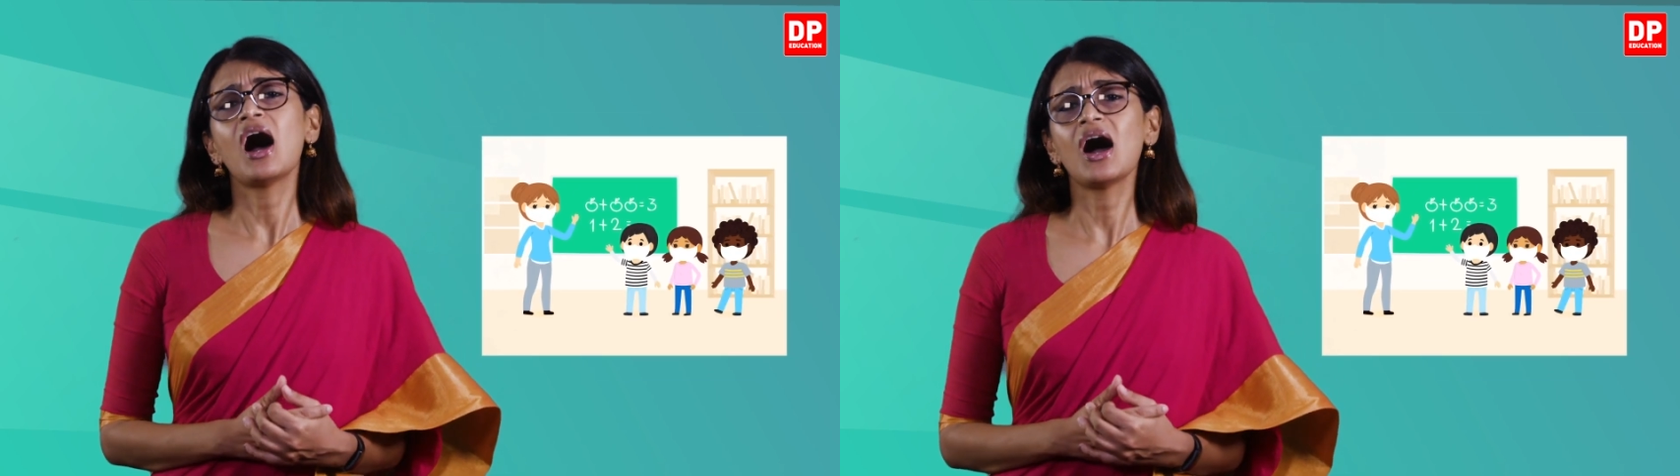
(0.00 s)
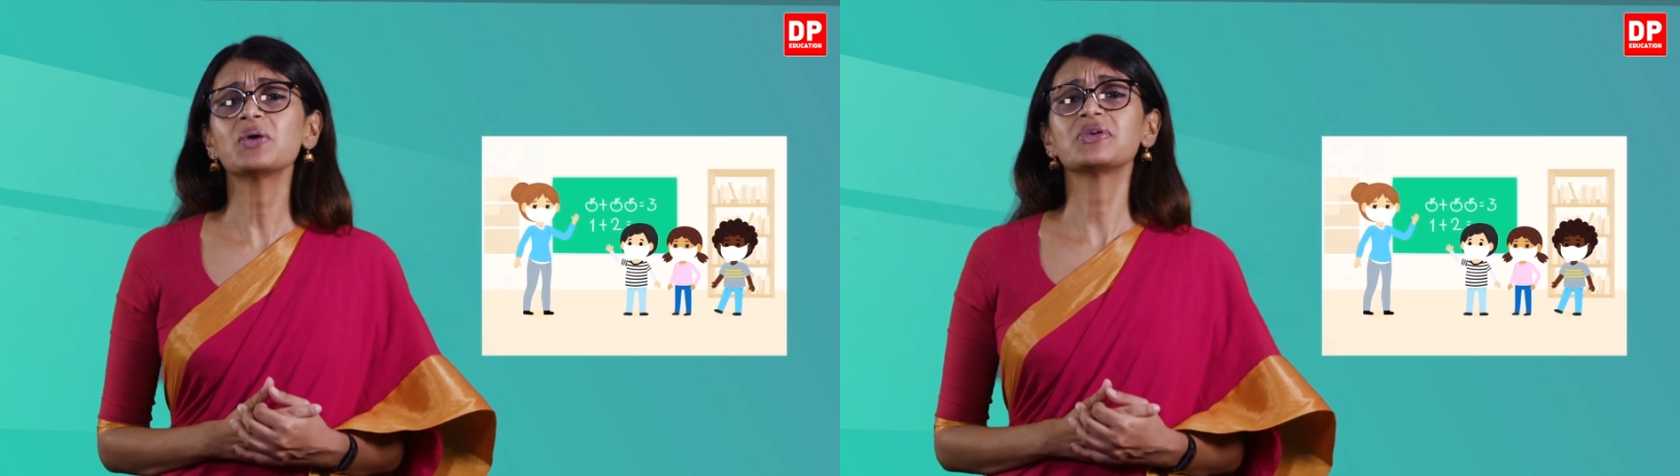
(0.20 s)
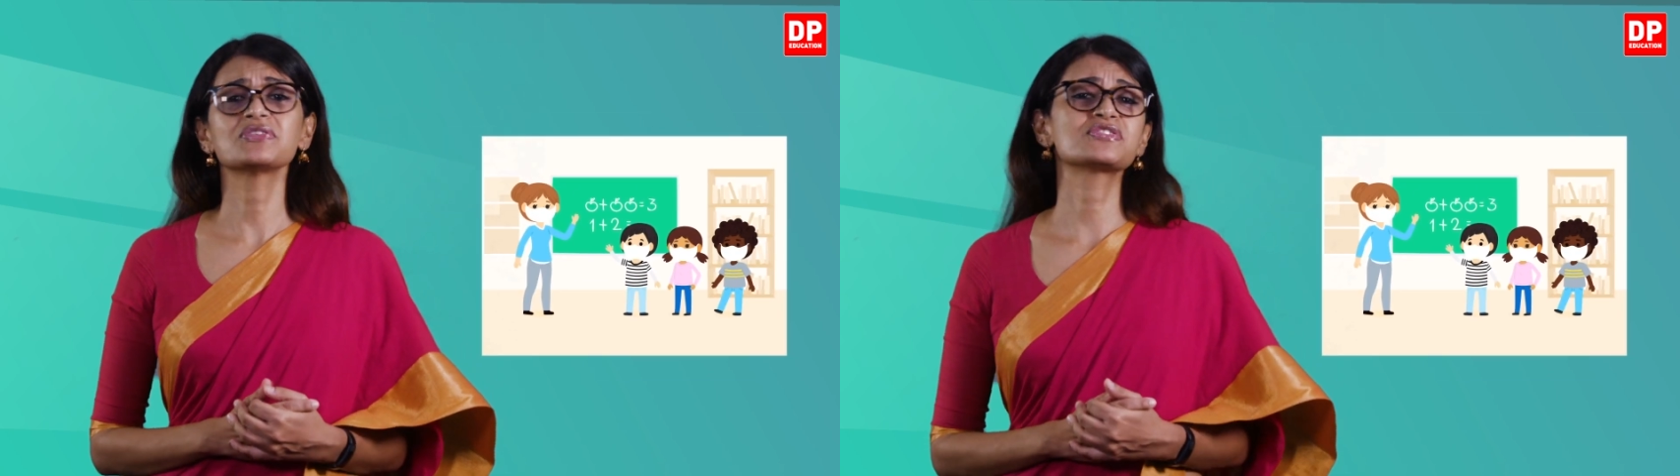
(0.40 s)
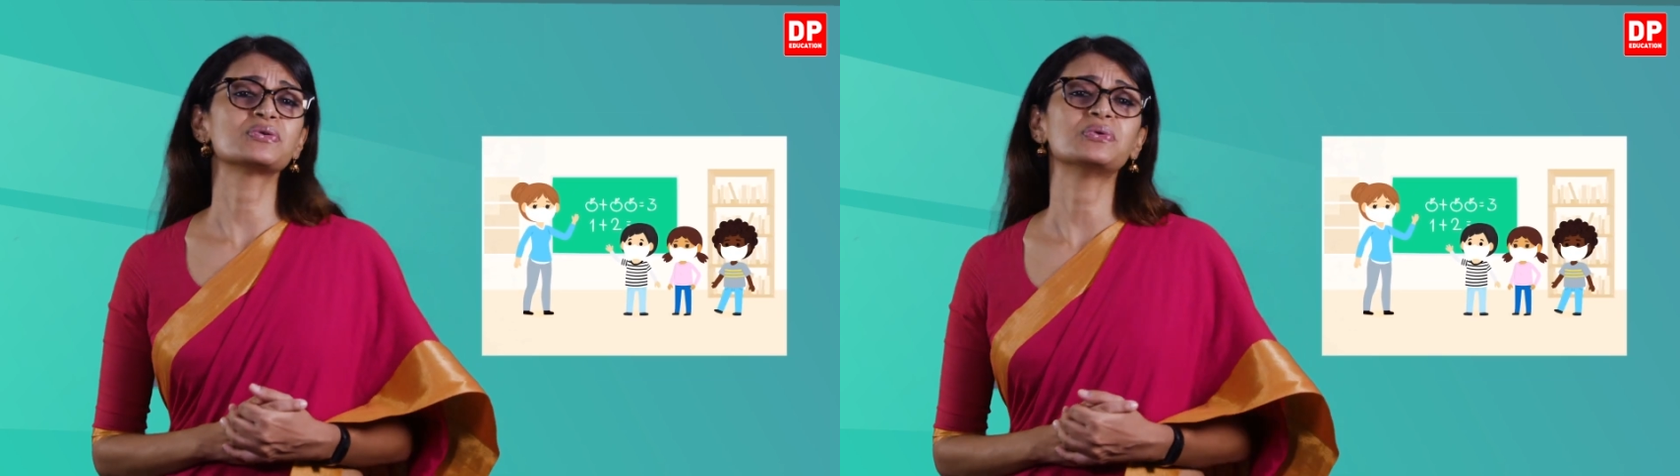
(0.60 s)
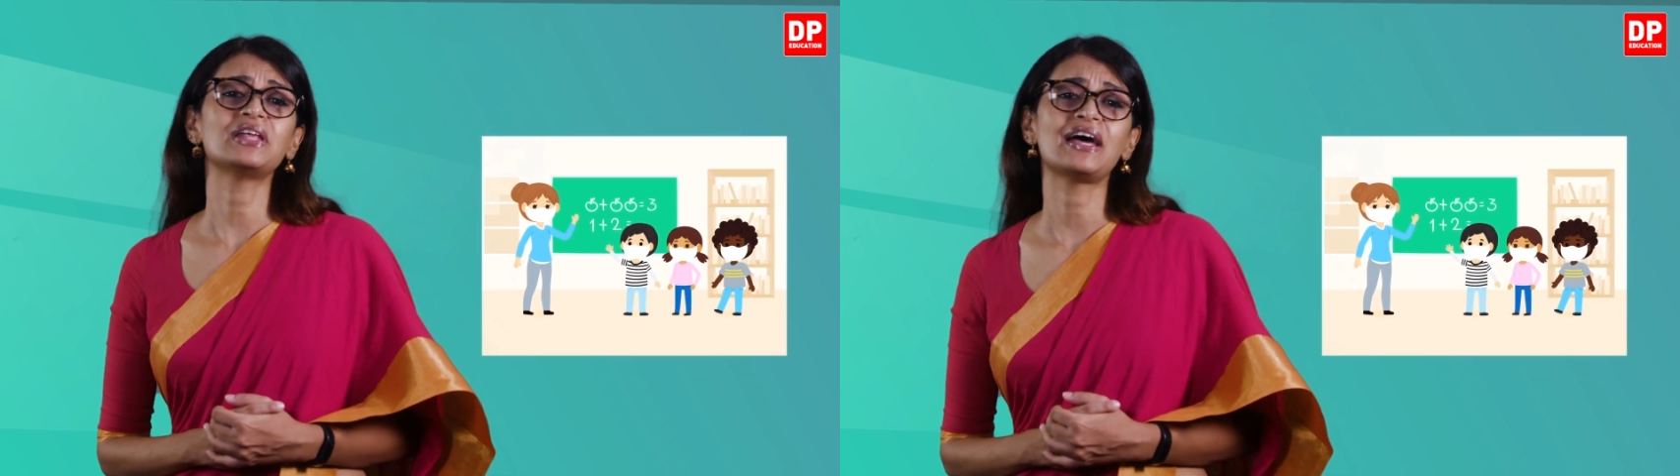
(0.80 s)
how your
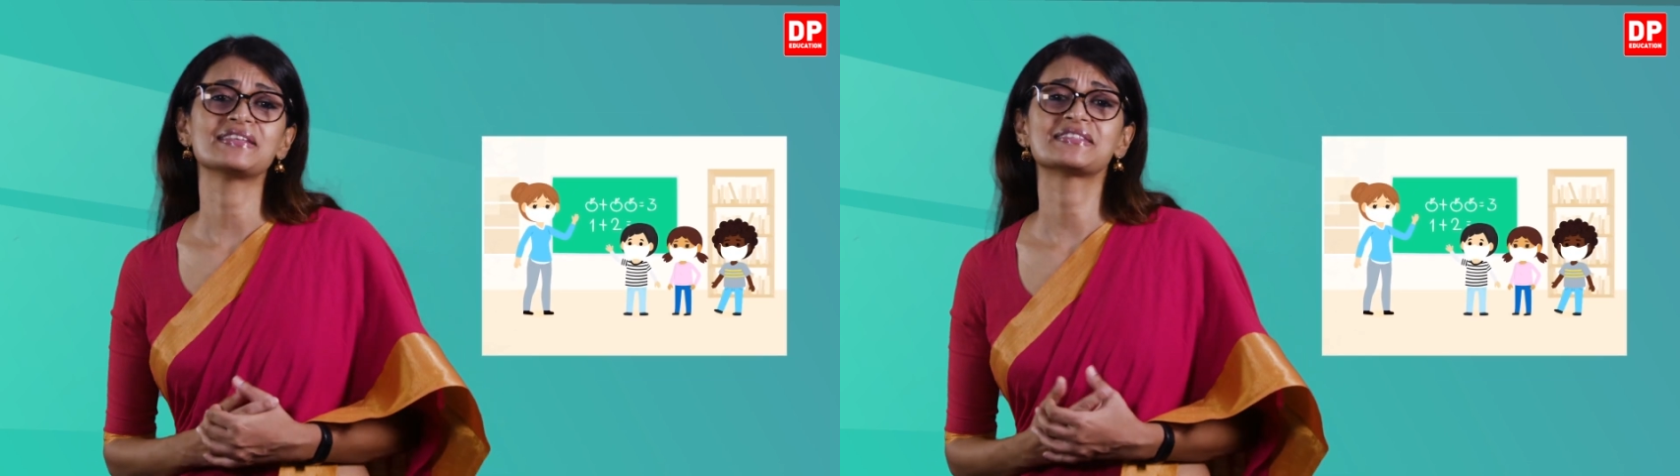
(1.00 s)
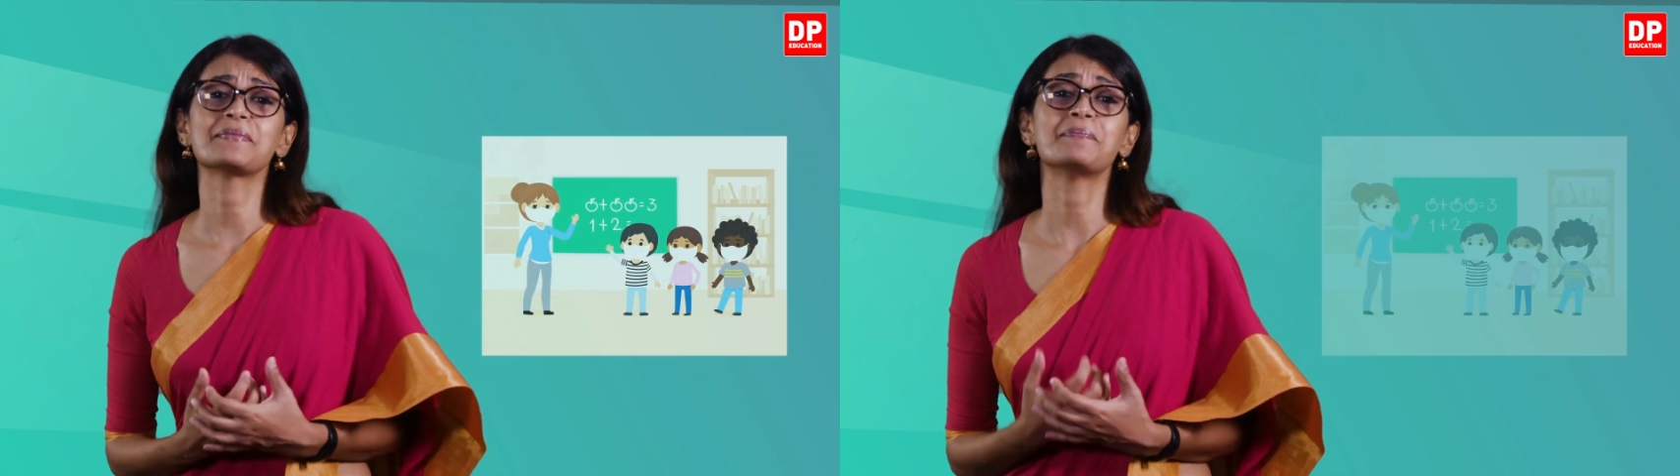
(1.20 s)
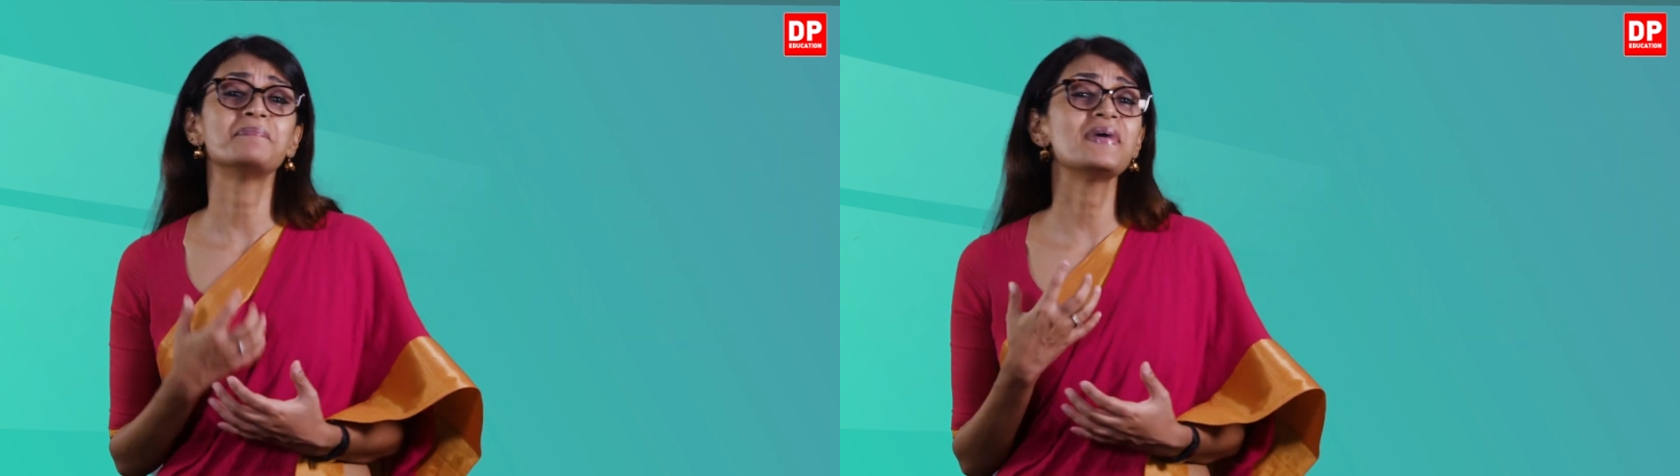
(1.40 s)
school has the